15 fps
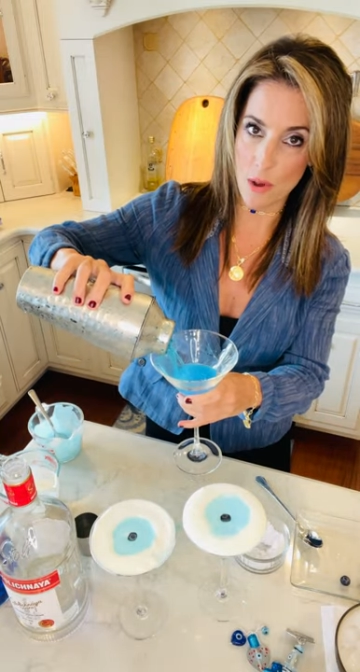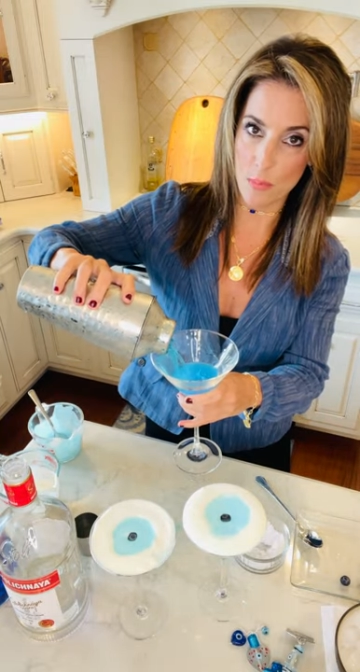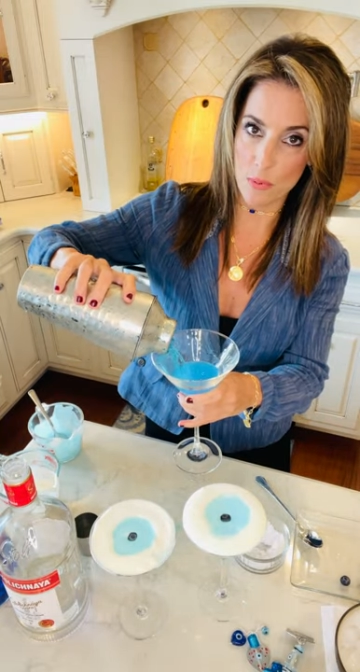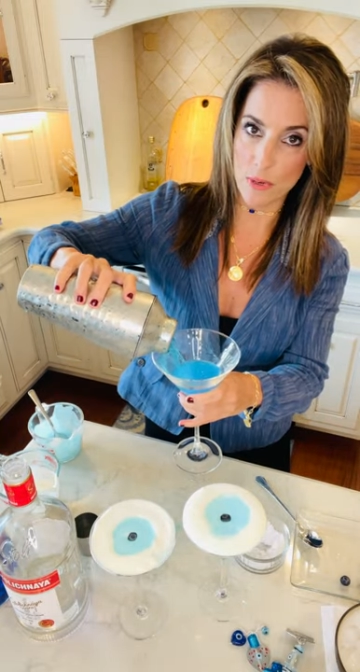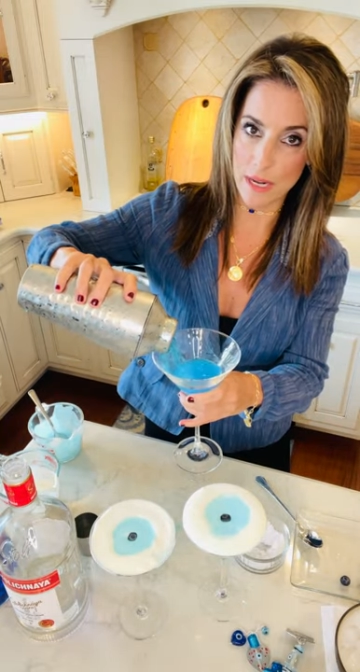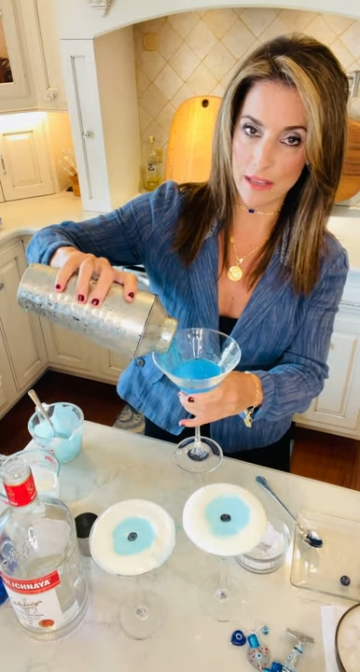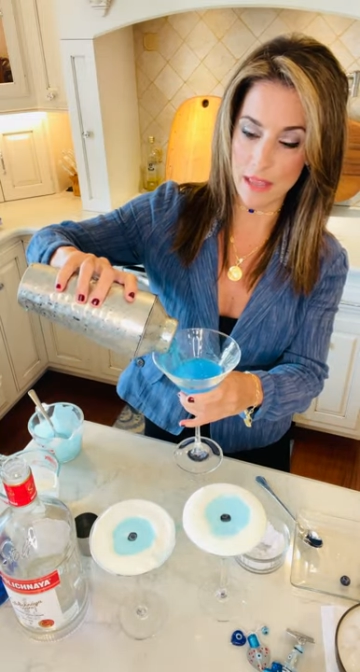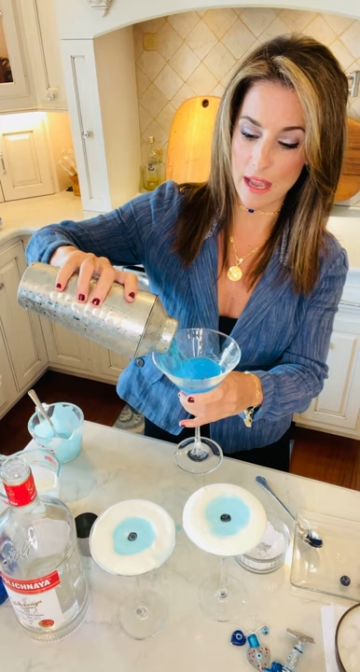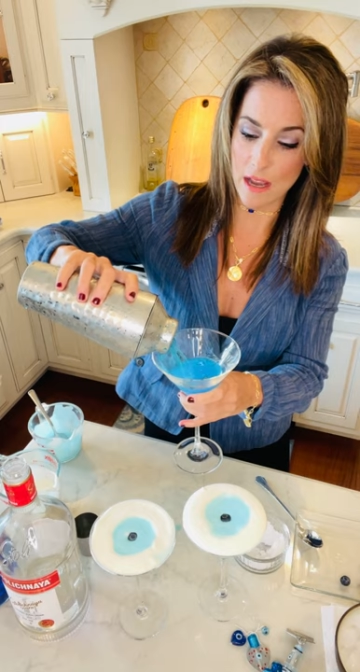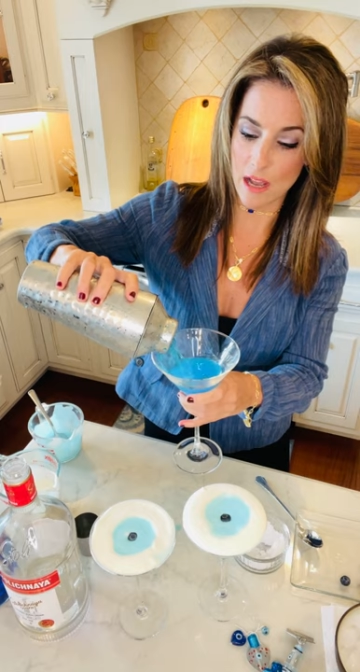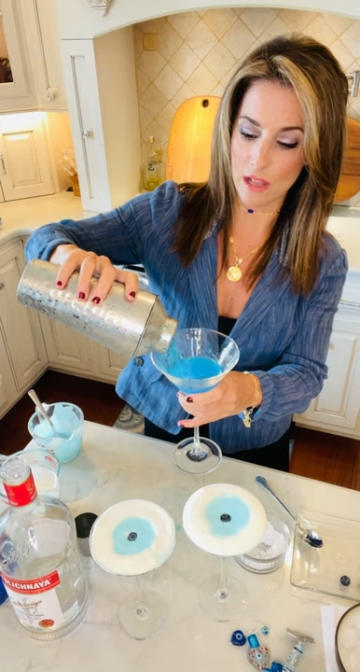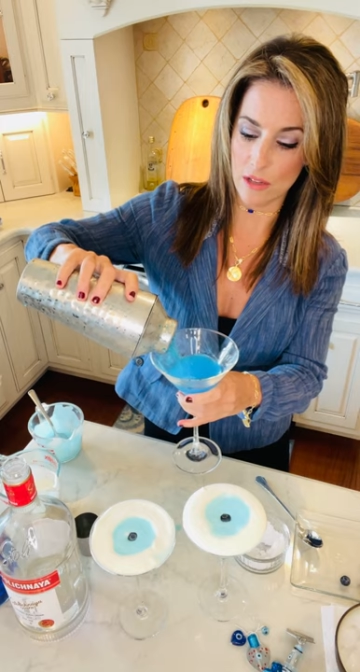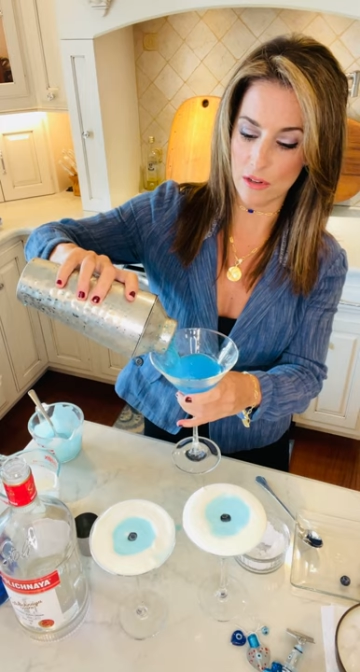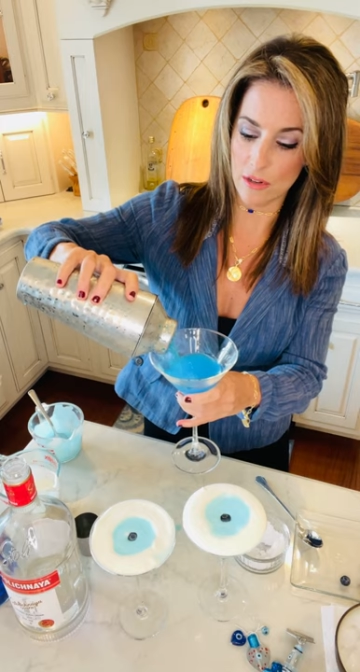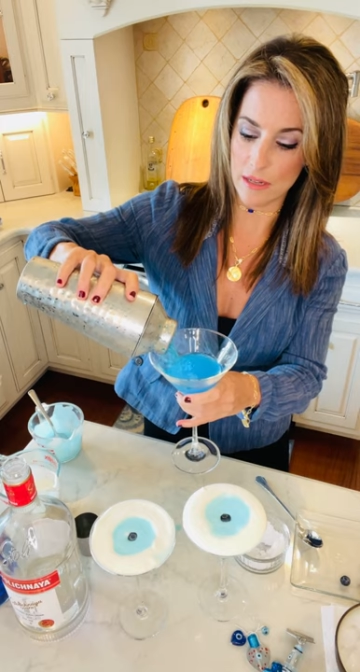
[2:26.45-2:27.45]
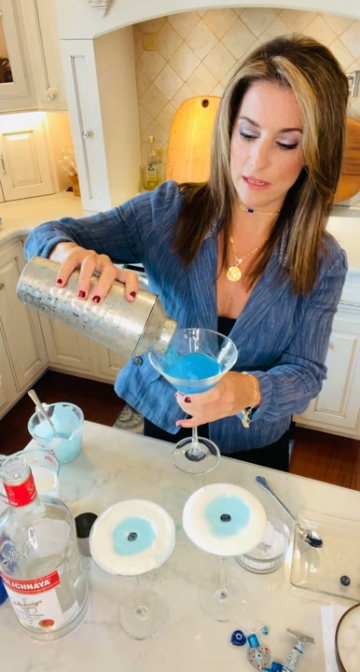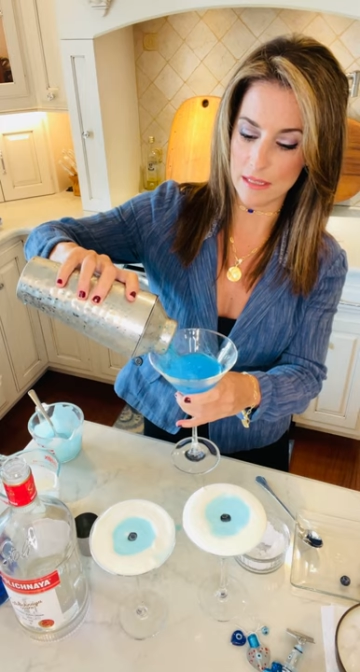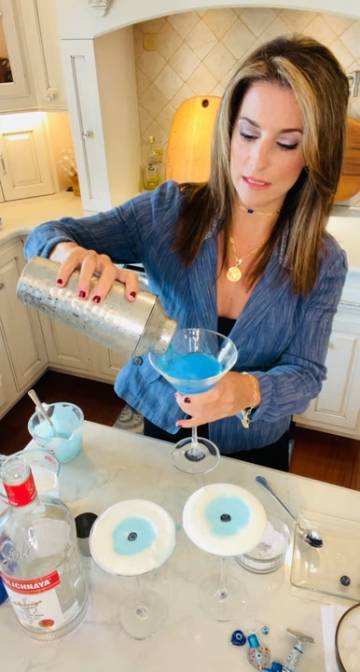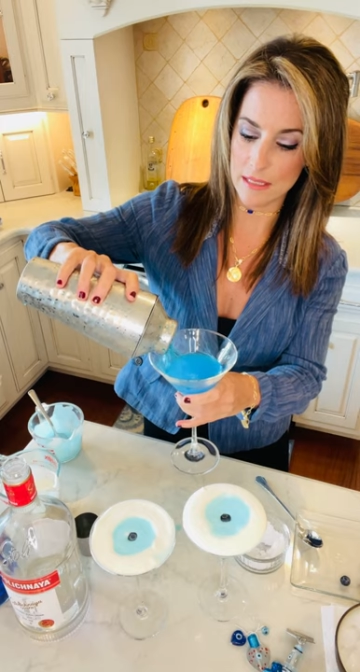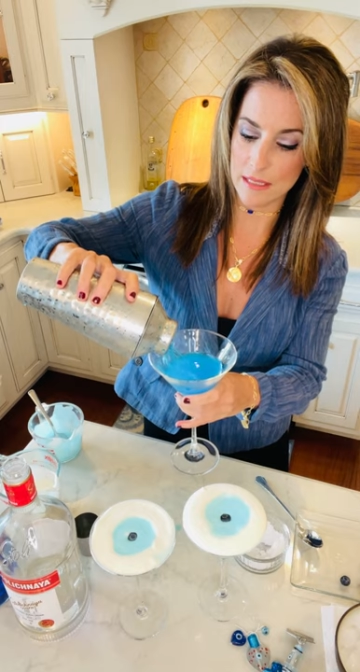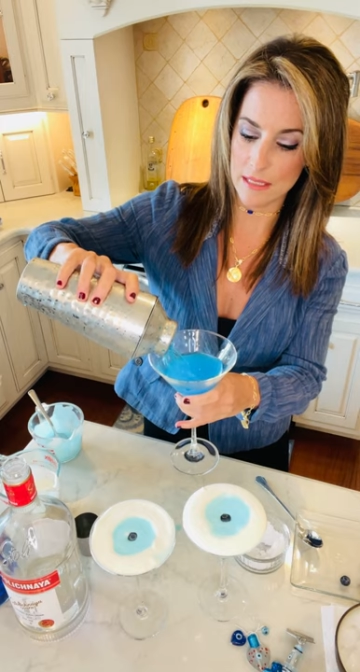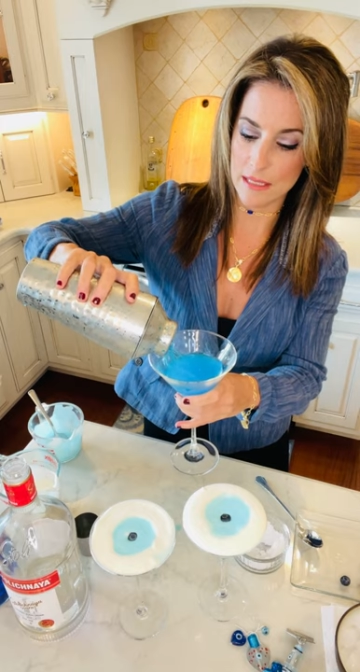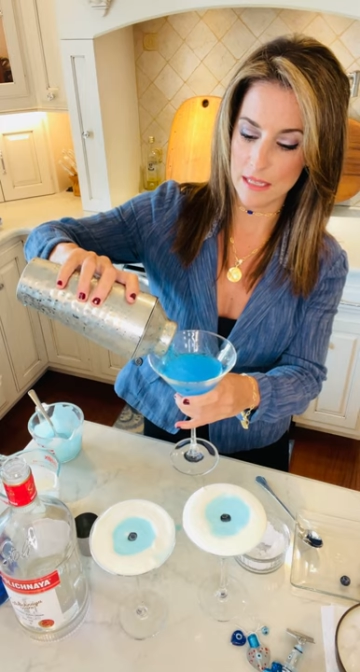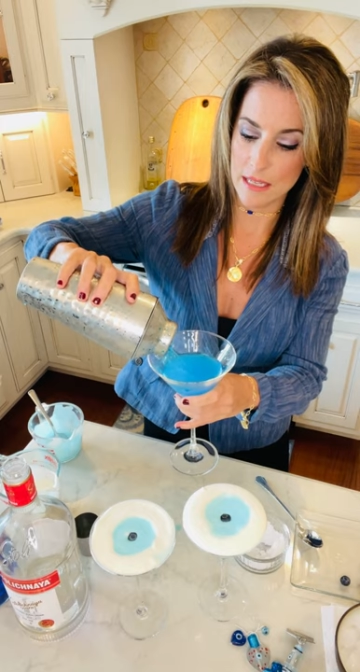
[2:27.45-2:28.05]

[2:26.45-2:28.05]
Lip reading: pretty that color is.